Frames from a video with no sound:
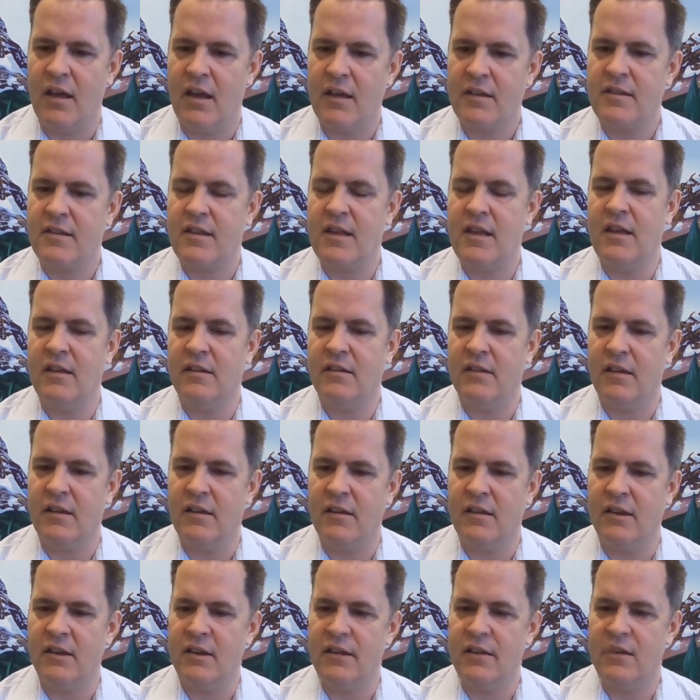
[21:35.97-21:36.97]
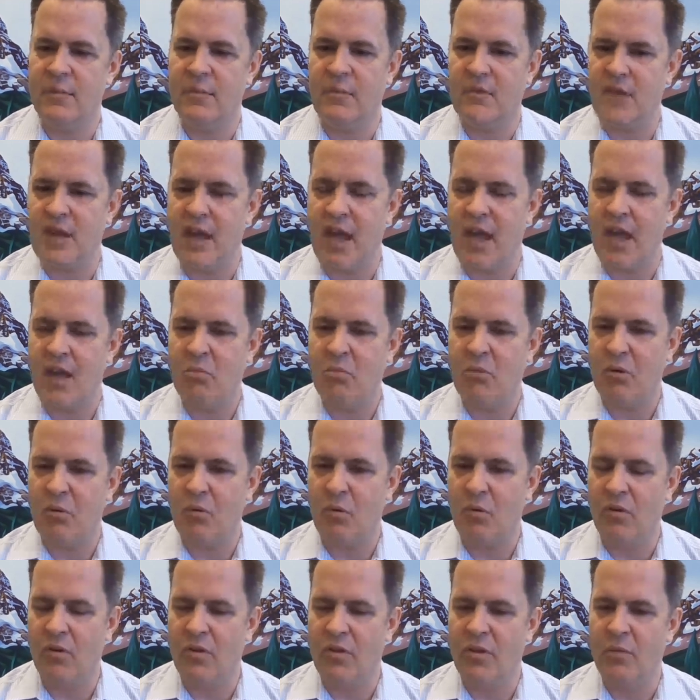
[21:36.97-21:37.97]
seat and some say, but
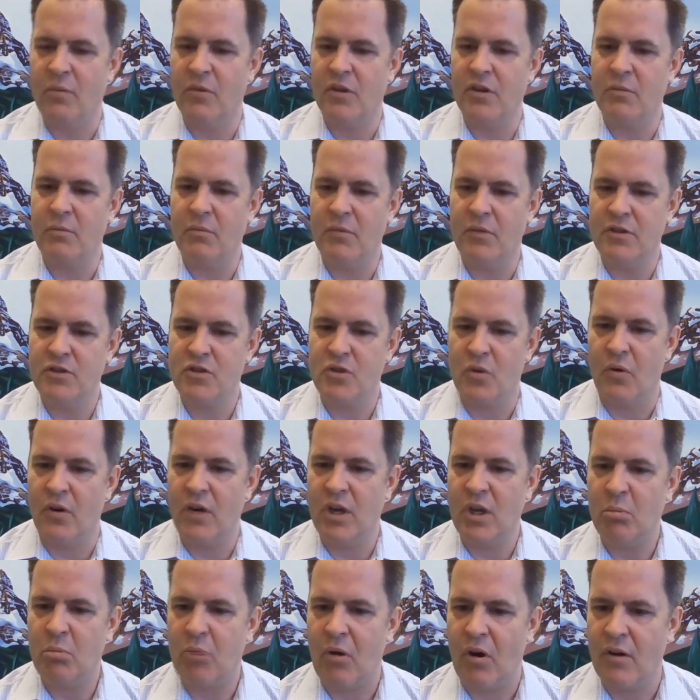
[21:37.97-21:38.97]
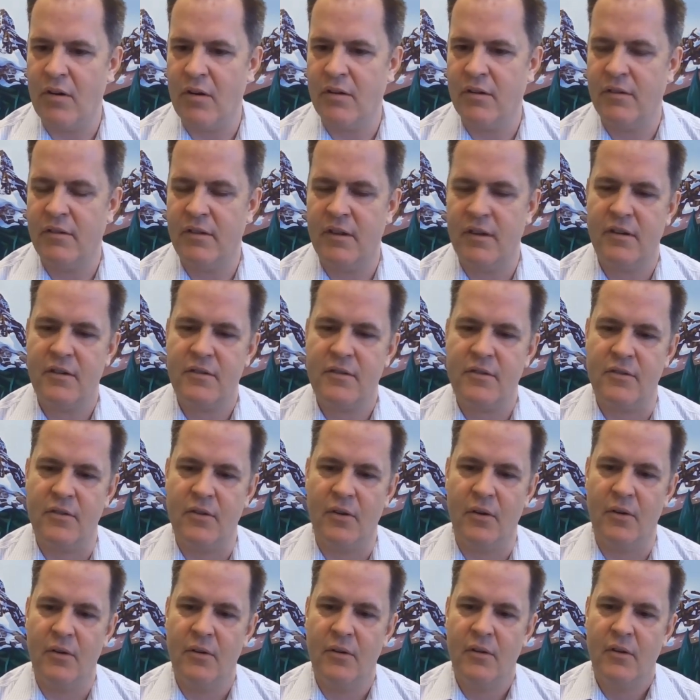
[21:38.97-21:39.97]
we're the majority partner there.
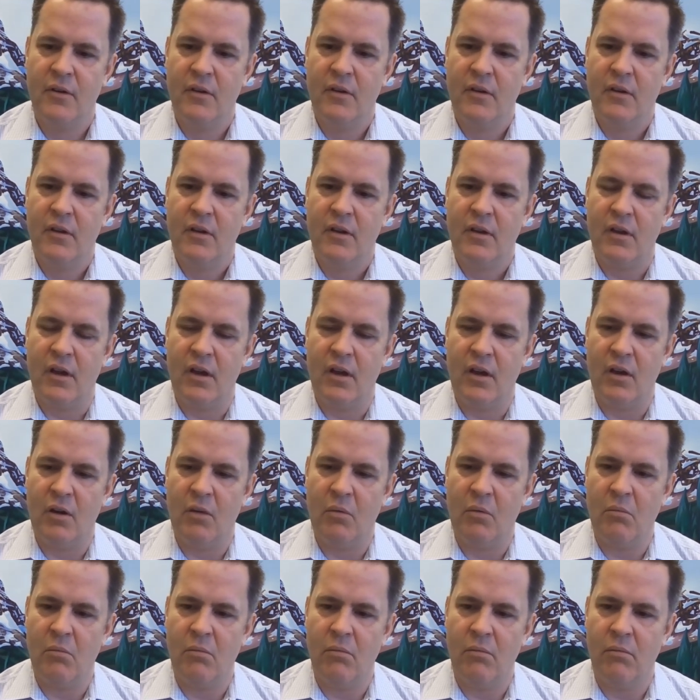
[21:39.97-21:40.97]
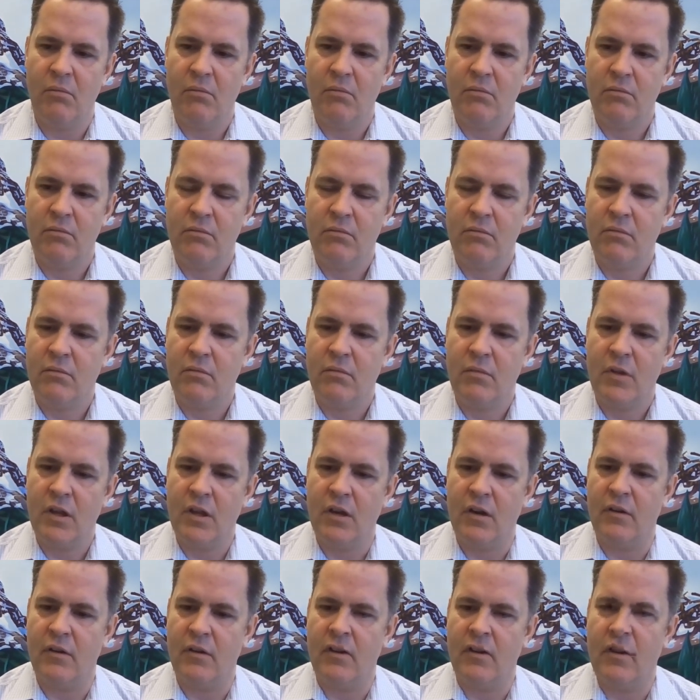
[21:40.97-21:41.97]
So,
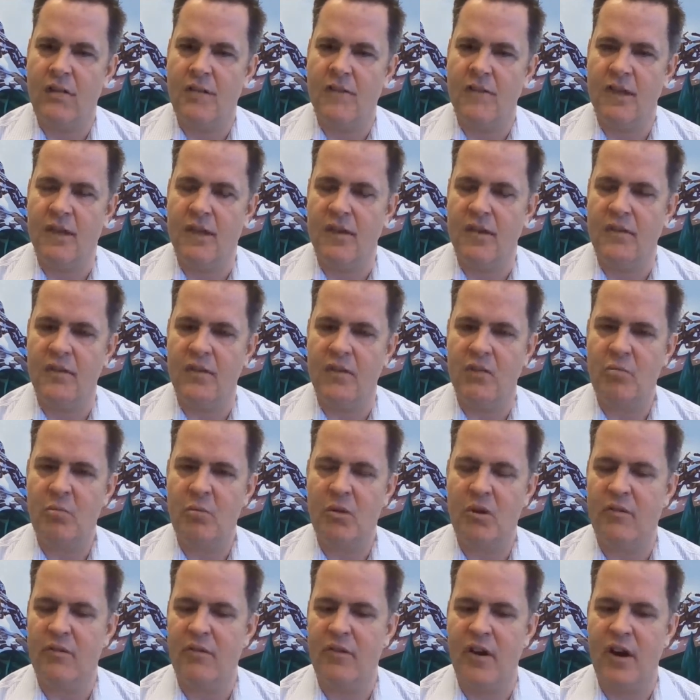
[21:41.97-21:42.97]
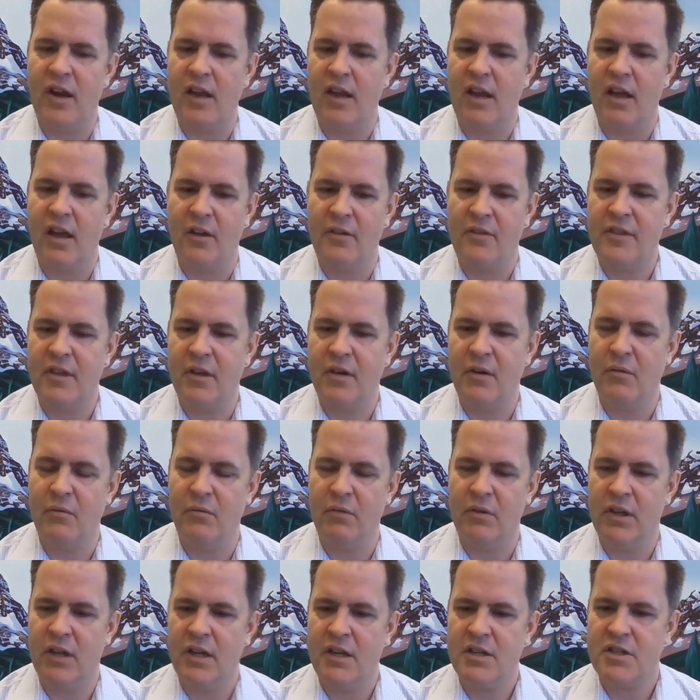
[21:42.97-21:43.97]
I'd say it's been a very healthy
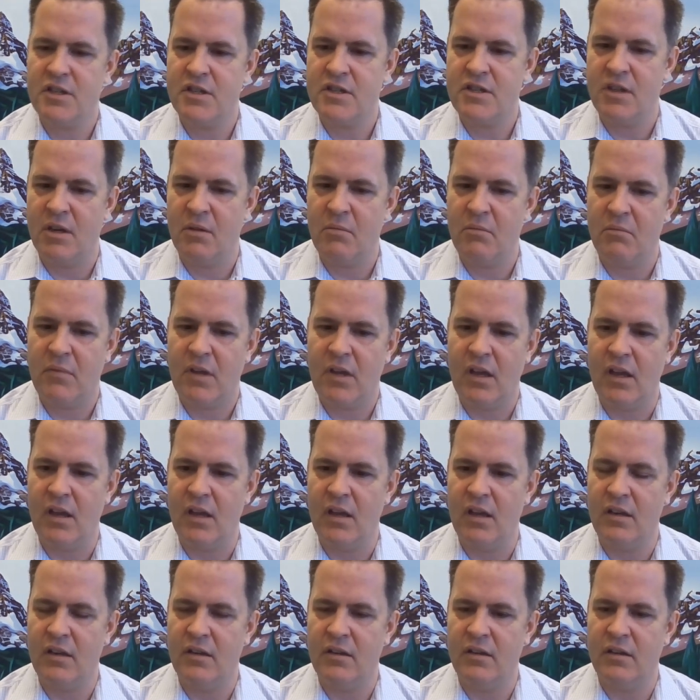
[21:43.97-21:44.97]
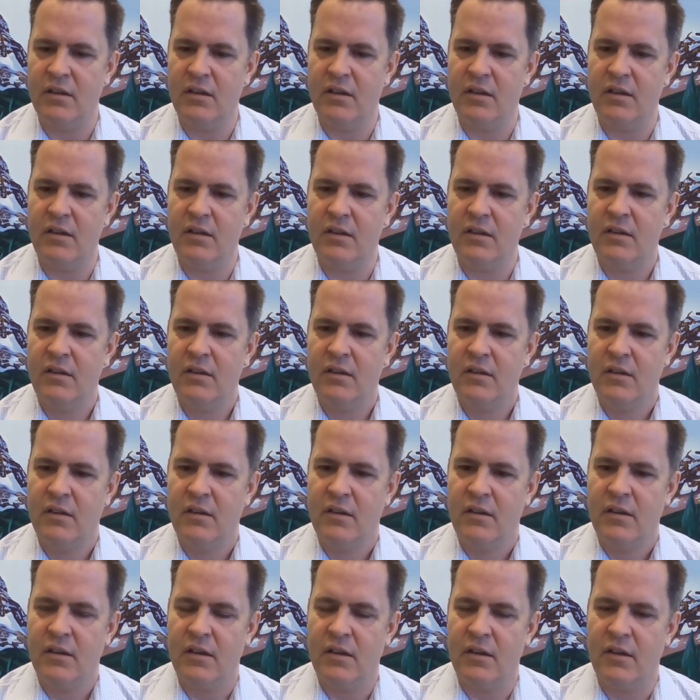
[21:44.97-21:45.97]
relationship, and
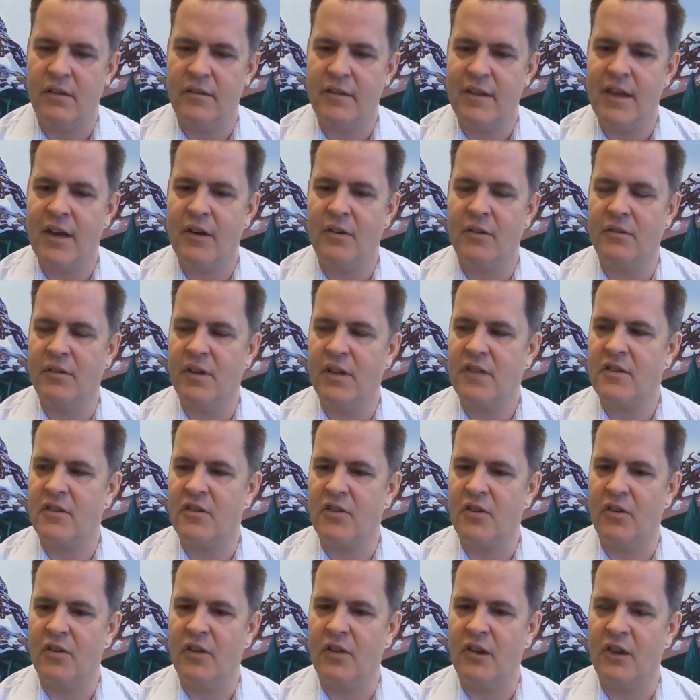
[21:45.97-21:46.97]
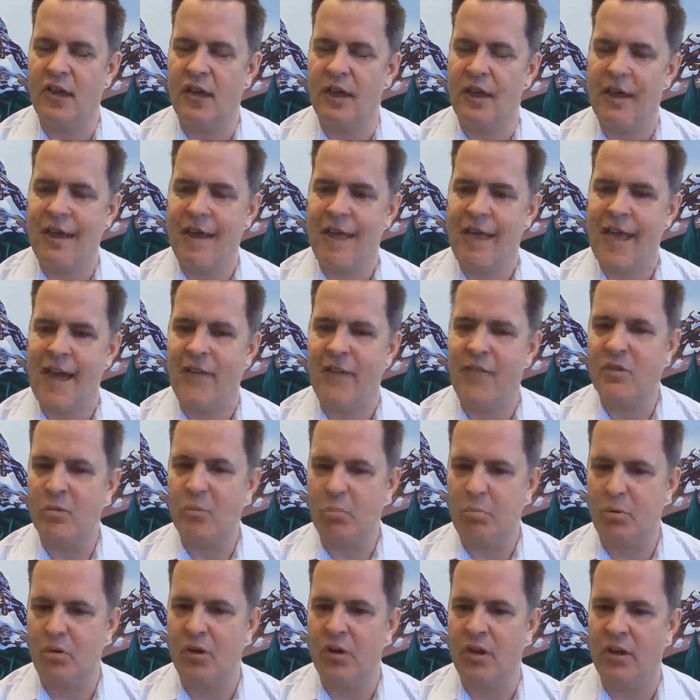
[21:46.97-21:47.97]
they don't necessarily have to
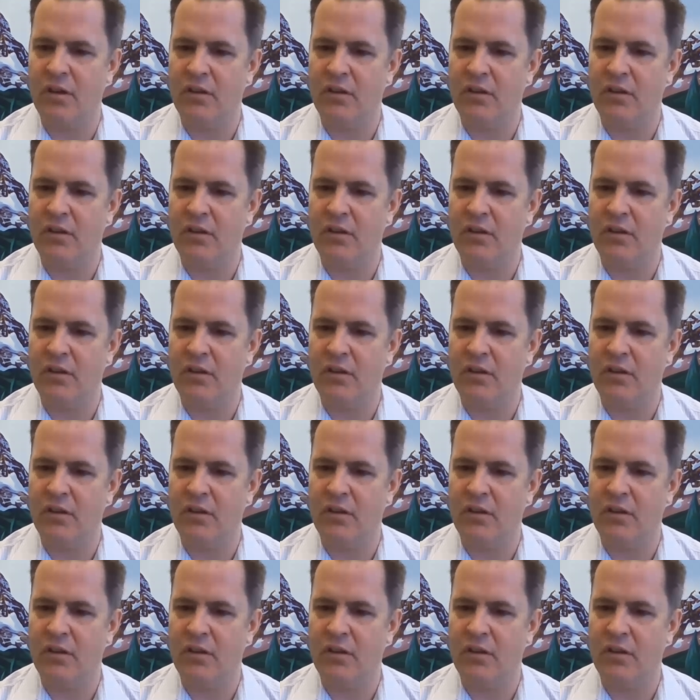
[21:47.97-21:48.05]
put